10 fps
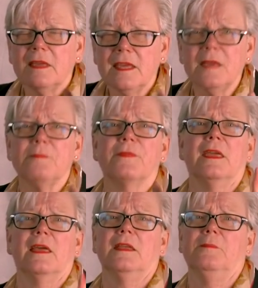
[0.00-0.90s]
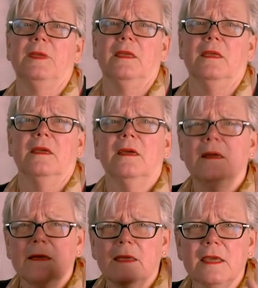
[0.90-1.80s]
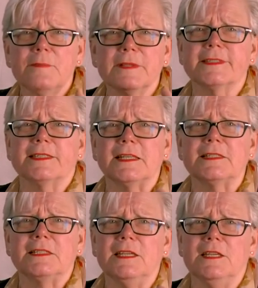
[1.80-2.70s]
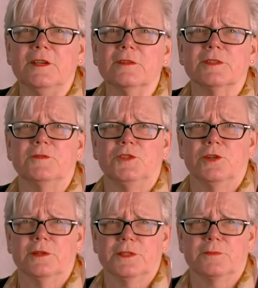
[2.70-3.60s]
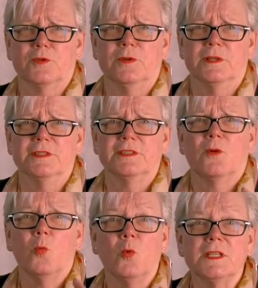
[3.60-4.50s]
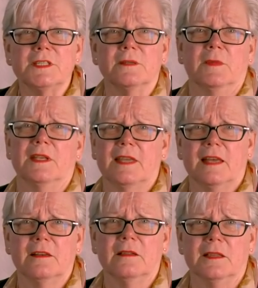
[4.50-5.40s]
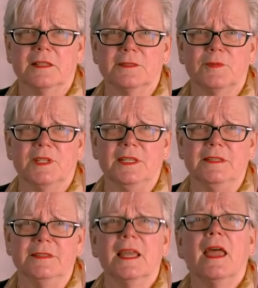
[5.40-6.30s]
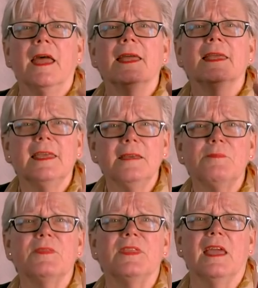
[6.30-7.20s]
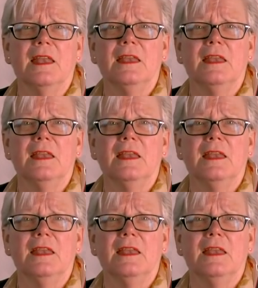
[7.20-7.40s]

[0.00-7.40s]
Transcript: keep the NEB, keep its 60 years of jurisprudence, wisdom, and technical expertise. Keep the